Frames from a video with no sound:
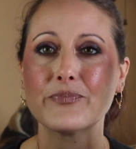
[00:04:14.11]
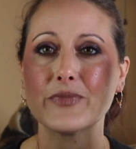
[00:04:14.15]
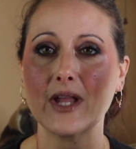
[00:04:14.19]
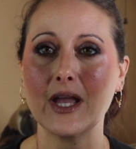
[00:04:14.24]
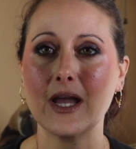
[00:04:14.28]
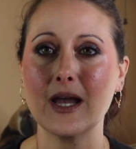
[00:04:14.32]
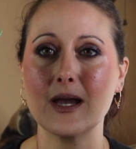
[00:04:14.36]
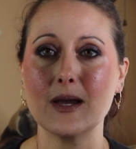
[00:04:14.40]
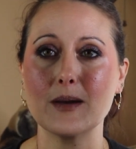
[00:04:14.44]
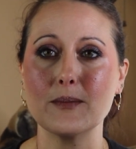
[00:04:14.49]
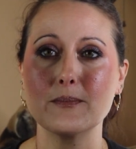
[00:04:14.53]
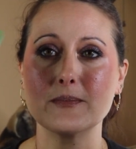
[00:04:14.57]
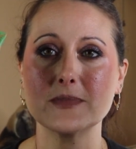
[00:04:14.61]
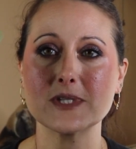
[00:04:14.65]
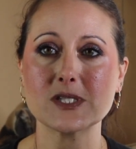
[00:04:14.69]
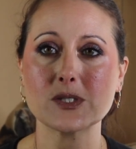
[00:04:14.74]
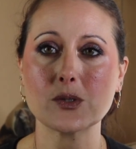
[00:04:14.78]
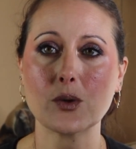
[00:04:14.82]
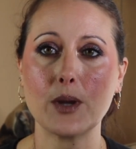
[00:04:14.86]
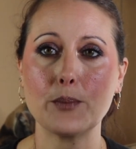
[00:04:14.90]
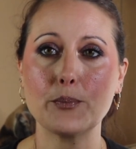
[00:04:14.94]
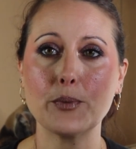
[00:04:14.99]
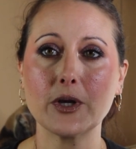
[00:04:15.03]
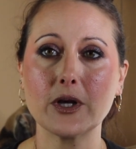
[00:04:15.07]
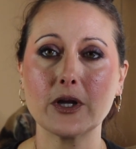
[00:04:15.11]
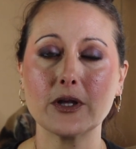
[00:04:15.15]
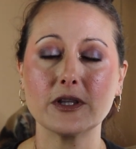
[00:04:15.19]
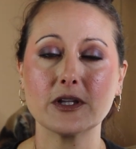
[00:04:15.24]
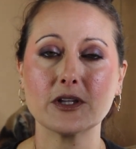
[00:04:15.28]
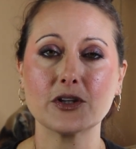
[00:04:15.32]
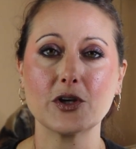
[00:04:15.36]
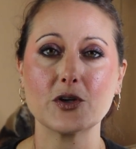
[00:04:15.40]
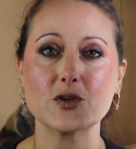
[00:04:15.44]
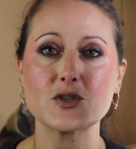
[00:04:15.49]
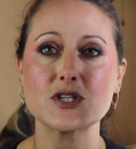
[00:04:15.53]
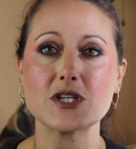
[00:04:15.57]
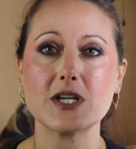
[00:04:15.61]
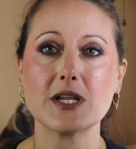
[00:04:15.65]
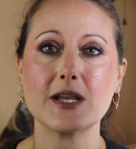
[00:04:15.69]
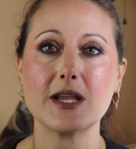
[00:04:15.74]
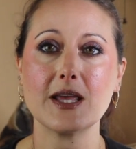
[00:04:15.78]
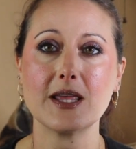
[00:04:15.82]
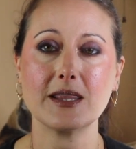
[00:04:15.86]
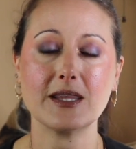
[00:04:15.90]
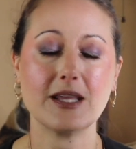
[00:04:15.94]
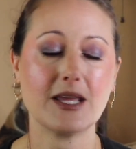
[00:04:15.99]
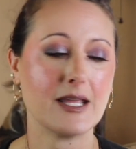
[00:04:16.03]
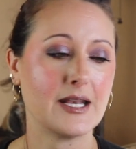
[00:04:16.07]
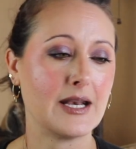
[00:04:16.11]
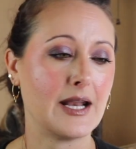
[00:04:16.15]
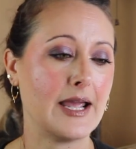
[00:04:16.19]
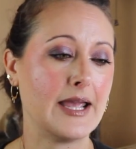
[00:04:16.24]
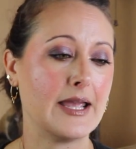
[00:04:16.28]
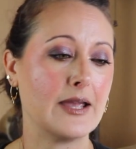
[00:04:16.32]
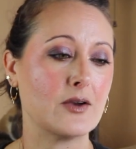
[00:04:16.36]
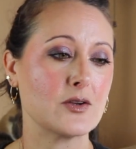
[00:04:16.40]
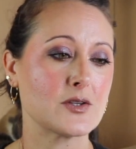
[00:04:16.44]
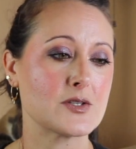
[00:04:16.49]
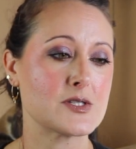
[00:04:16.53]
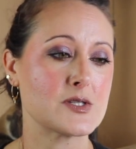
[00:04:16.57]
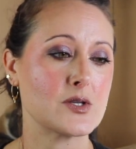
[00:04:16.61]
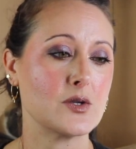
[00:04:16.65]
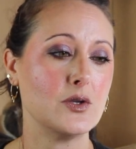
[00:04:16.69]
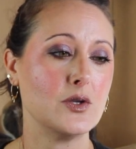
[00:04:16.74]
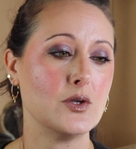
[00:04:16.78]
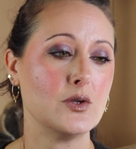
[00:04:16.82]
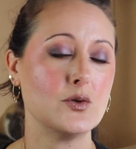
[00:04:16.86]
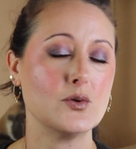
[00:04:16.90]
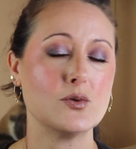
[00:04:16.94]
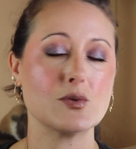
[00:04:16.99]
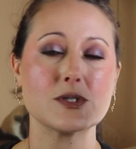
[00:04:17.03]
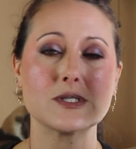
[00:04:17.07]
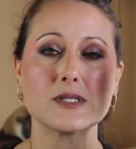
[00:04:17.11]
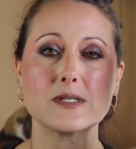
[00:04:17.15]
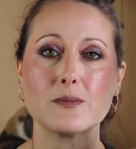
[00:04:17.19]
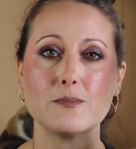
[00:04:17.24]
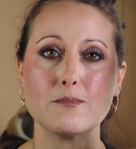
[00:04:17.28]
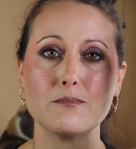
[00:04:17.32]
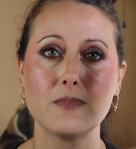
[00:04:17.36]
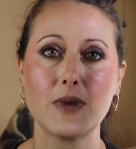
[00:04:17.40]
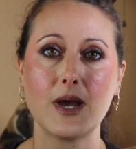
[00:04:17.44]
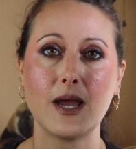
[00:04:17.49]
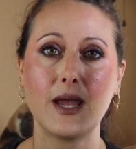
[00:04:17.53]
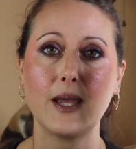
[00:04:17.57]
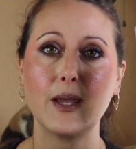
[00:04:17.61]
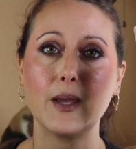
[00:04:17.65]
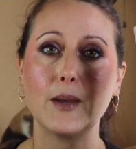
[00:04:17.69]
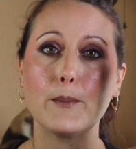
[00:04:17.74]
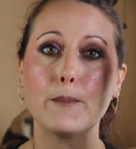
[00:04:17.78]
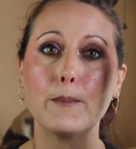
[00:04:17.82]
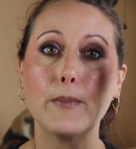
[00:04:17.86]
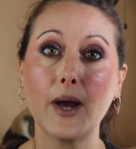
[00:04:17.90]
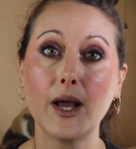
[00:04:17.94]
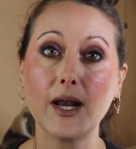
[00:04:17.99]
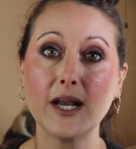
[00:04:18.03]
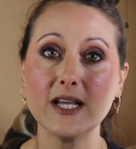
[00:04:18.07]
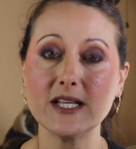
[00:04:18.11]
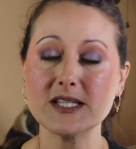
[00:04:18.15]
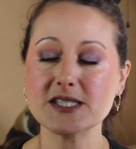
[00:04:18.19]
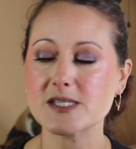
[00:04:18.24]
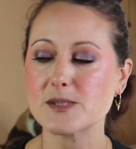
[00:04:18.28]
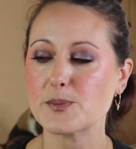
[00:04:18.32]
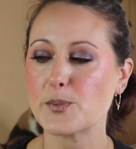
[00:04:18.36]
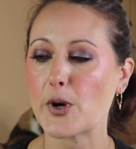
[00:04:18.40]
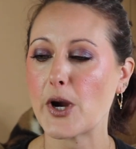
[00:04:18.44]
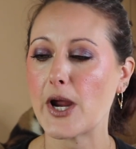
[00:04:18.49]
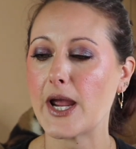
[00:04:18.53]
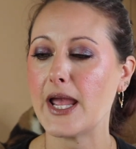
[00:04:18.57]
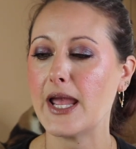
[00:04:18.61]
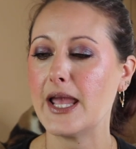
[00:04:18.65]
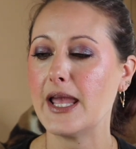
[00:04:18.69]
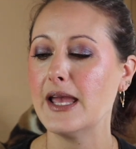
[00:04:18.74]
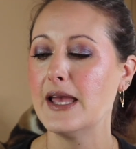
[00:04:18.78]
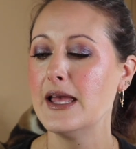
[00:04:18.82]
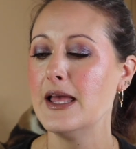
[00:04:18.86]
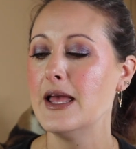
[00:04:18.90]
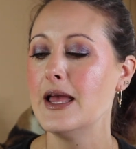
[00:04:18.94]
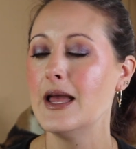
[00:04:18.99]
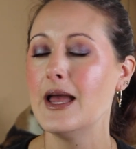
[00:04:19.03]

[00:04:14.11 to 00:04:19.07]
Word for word: Um, so I put on the lotion and then I also used my body spray.